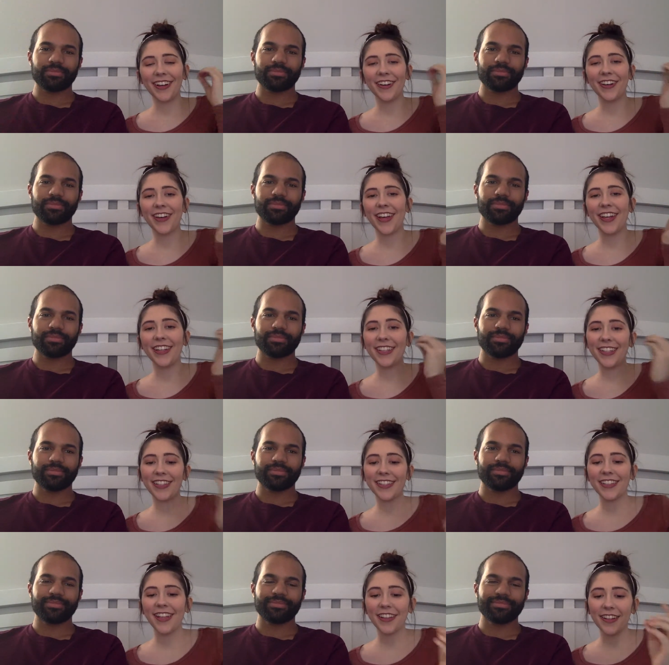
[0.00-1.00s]
Speaker 1: Okay,
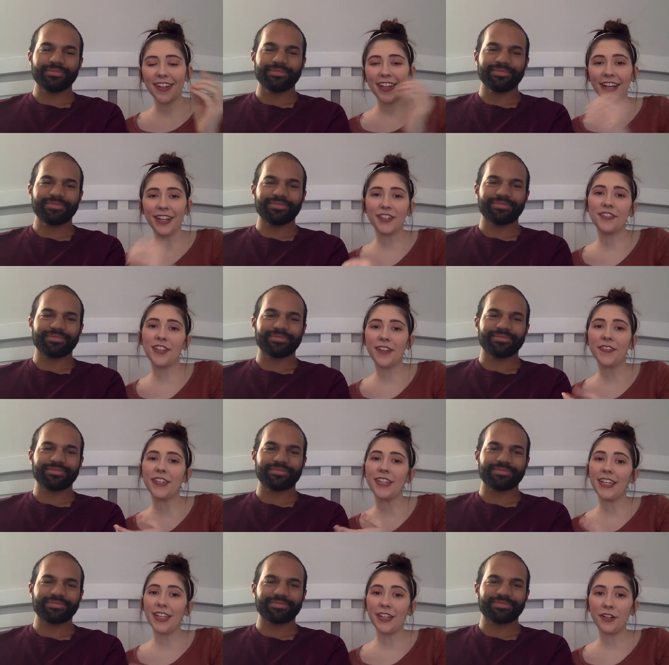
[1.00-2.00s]
these next names
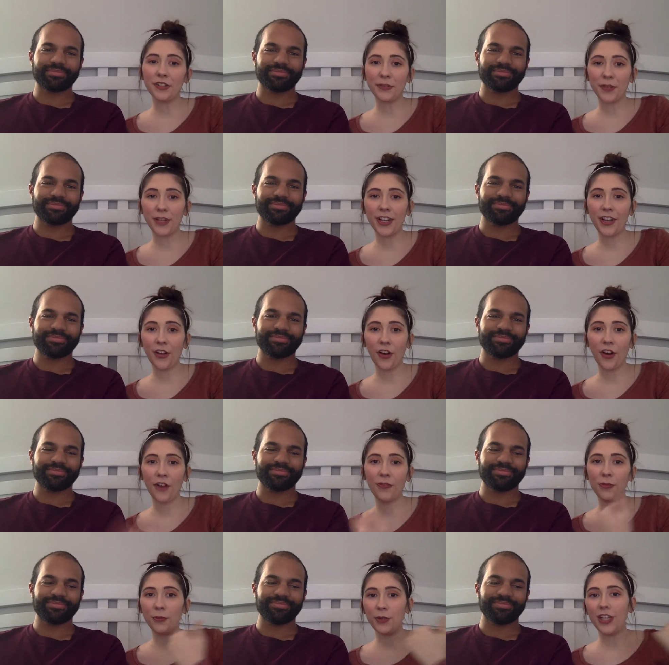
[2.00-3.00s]
that he is reading off,
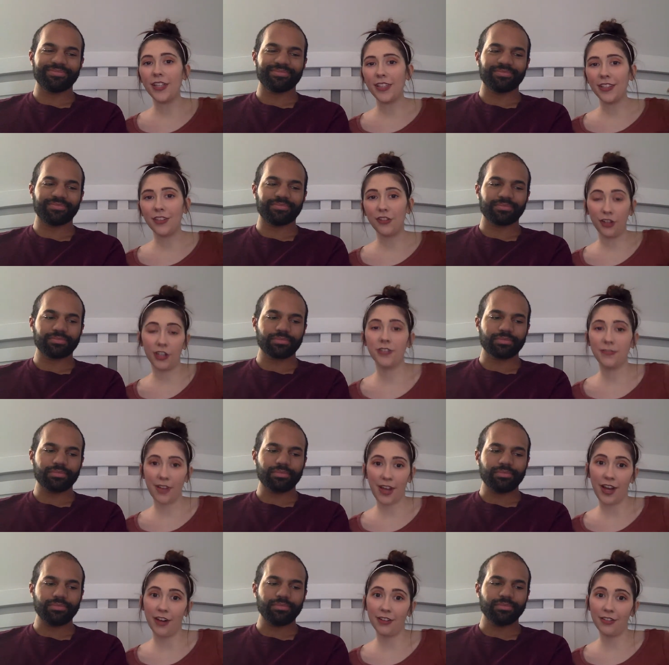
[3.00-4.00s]
we just
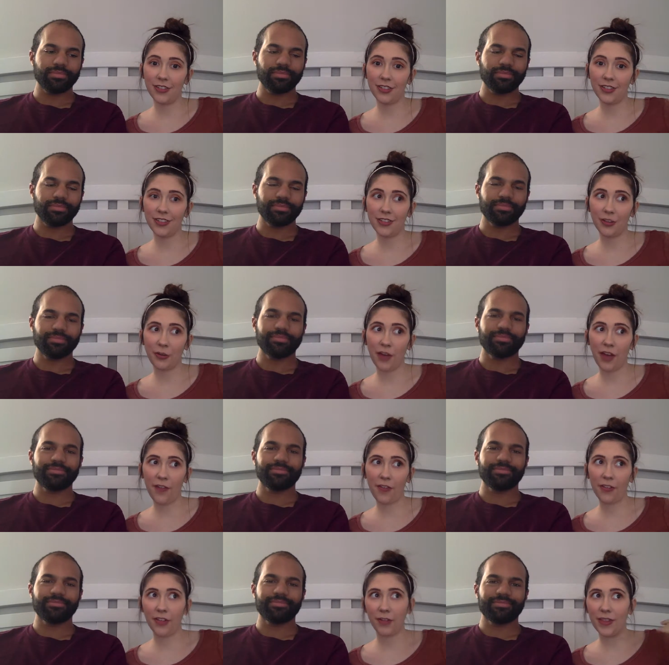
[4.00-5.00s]
found, so we
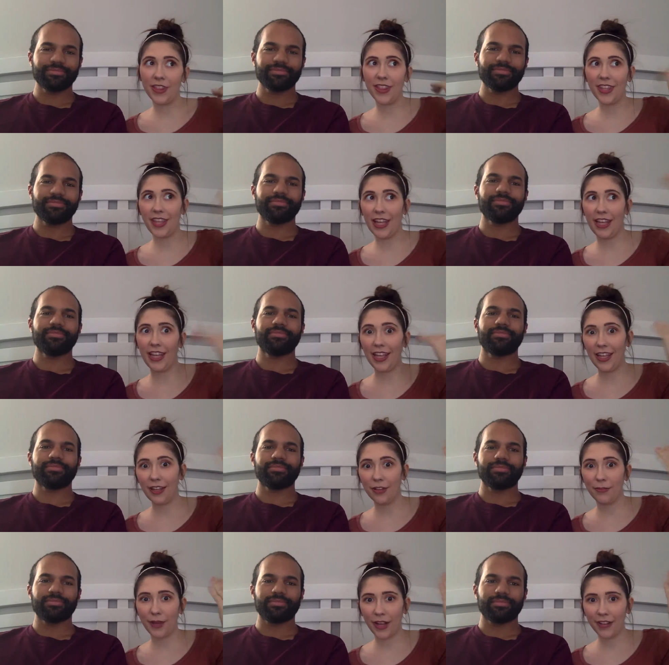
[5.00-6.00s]
haven't like been thinking
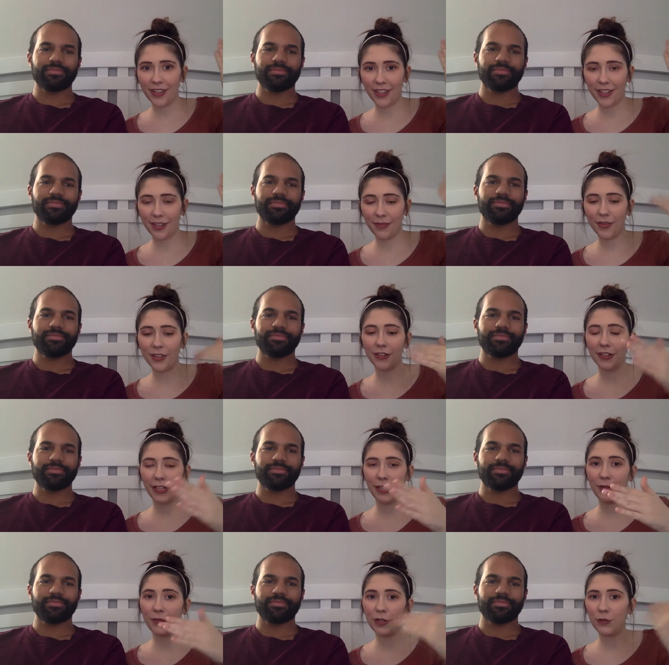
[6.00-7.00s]
about them. Those
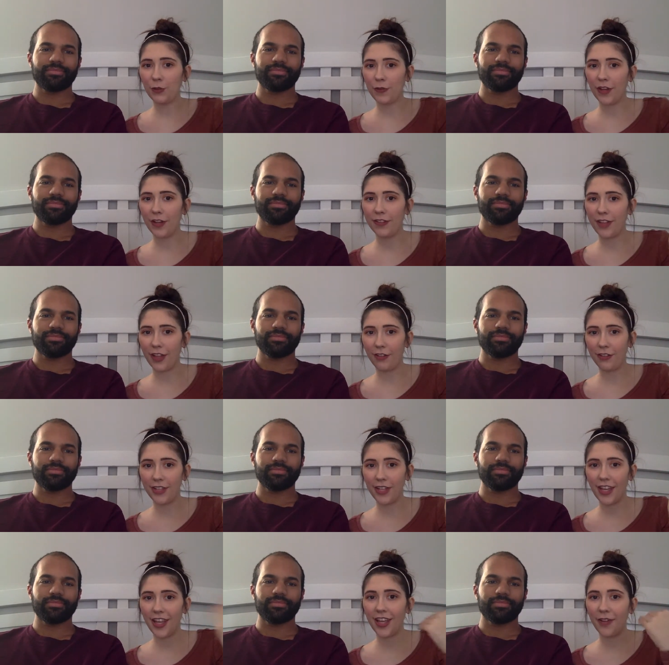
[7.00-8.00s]
other ones we found the other
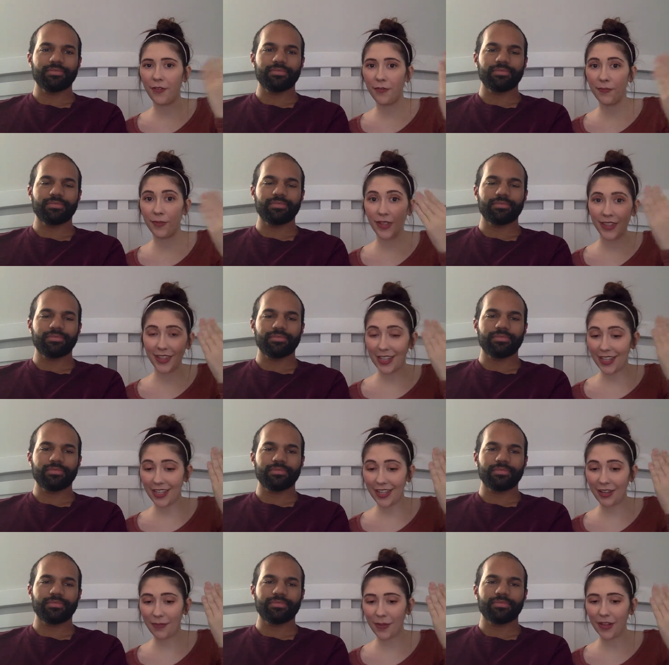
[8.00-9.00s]
day, and we've been
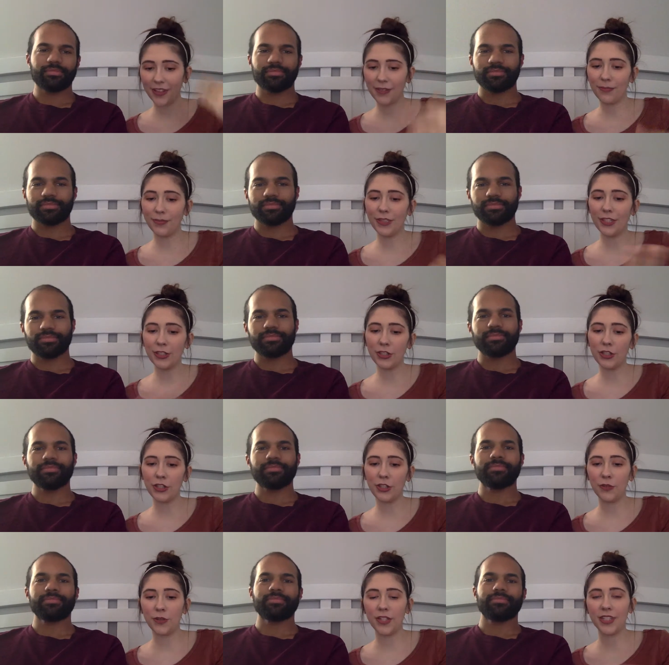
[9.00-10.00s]
thinking about them, but these are
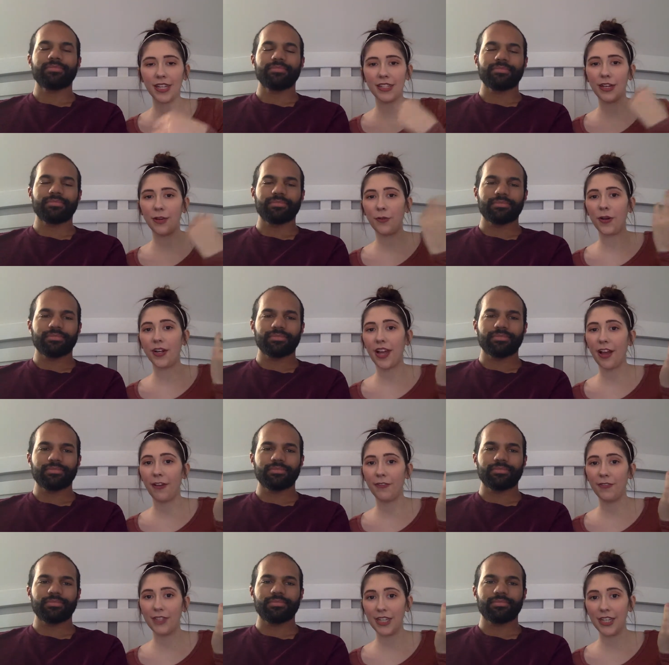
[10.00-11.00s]
new ones because I wanted to
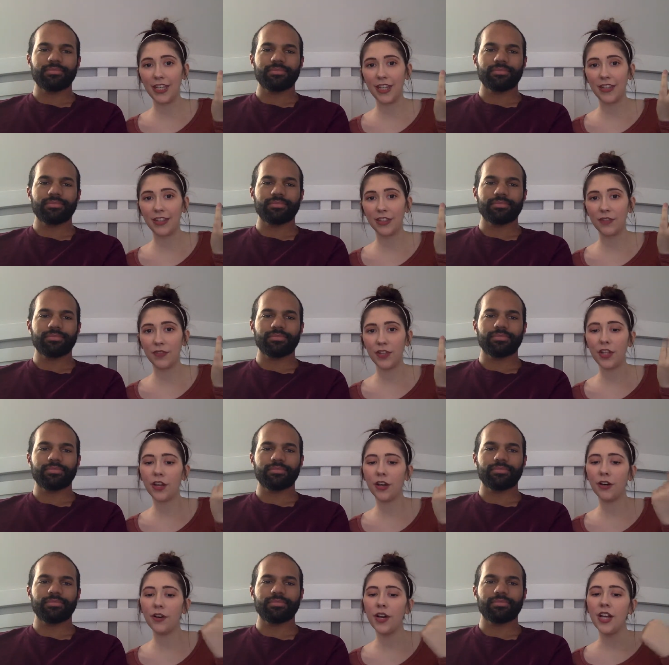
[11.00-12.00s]
have ten in this
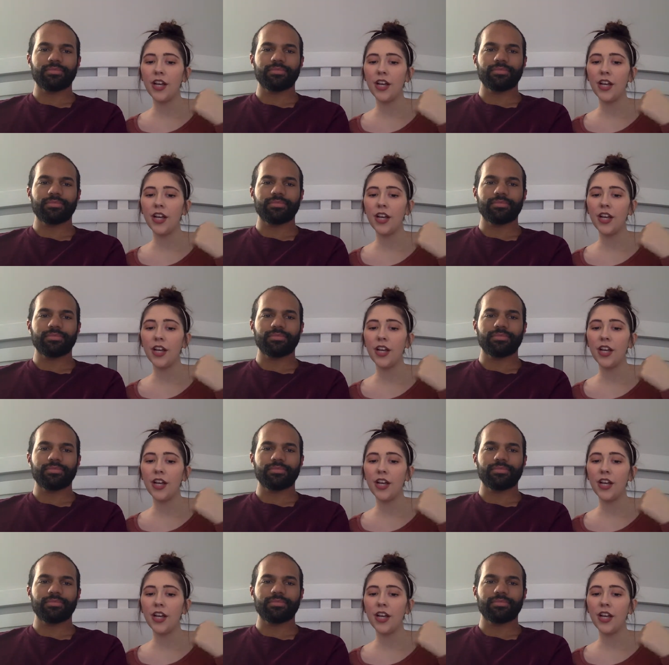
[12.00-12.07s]
video,